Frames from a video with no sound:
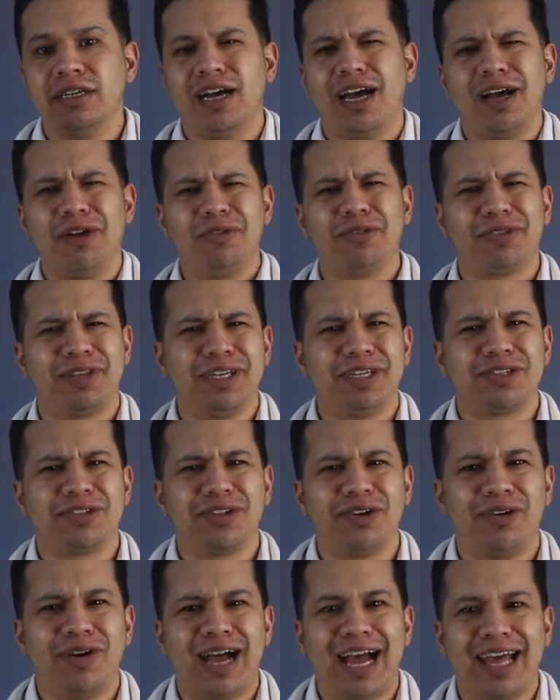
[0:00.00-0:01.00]
I don't think
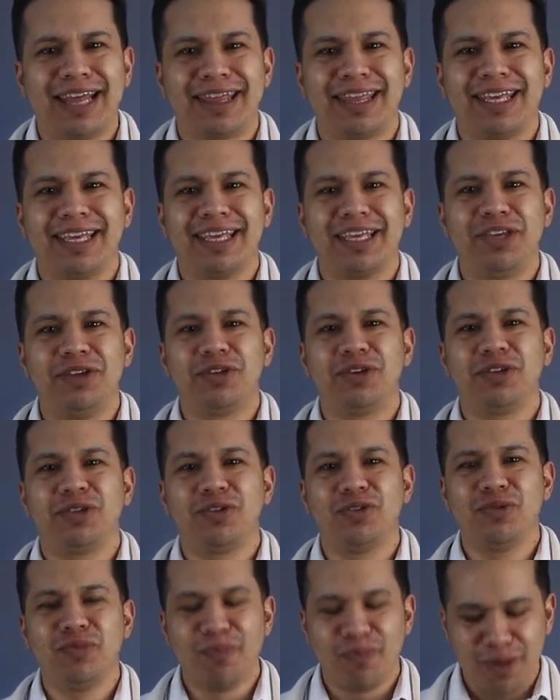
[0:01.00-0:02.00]
so. I think you could
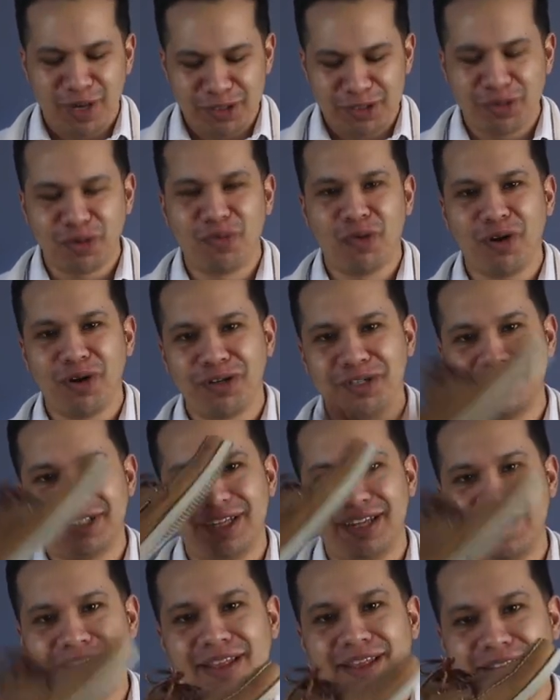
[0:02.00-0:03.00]
do much
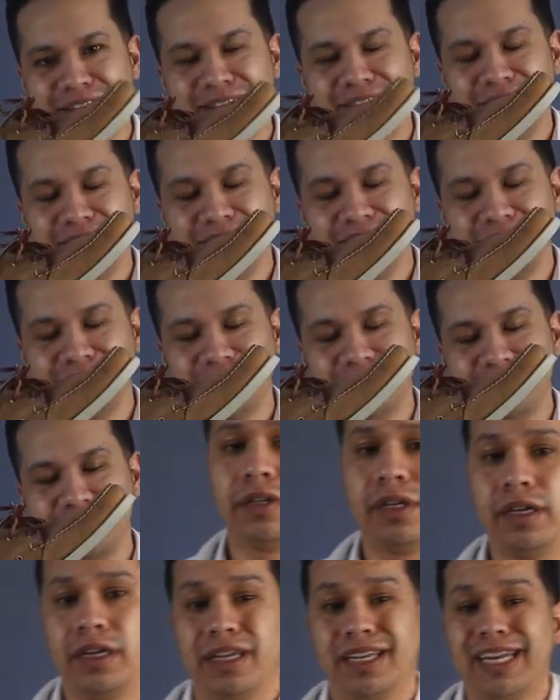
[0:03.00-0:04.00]
worse than these.
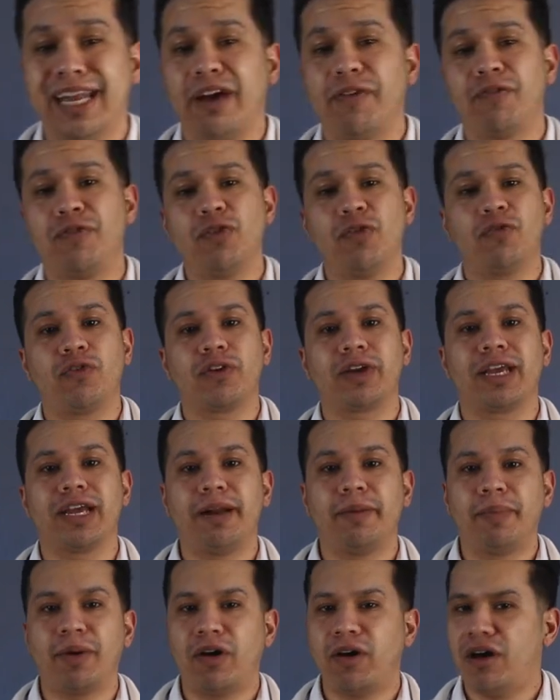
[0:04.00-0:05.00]
Now, if you
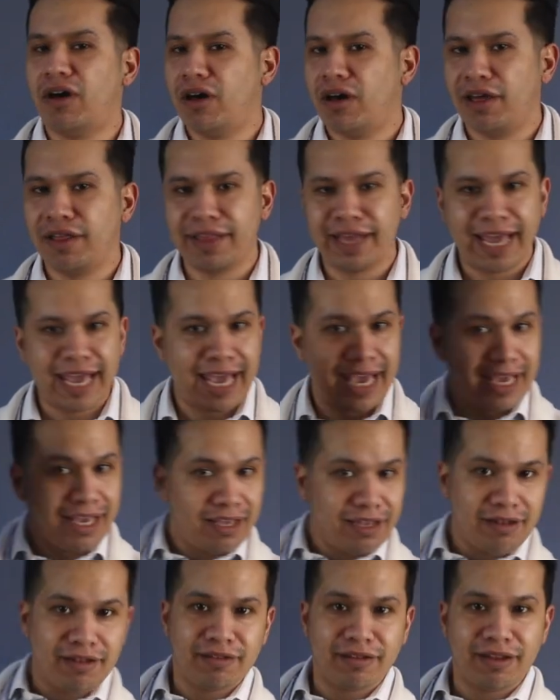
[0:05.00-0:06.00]
forget about all the hate